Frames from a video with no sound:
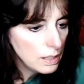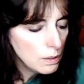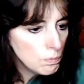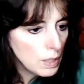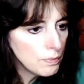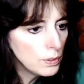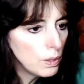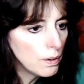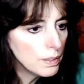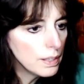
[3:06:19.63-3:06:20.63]
my full
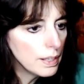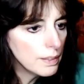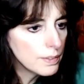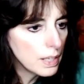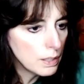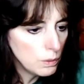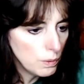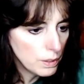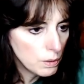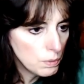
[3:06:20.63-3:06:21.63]
heart and hands get a
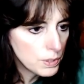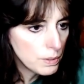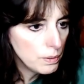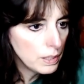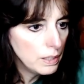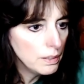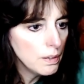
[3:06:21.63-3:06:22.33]
lawyer. What's going on?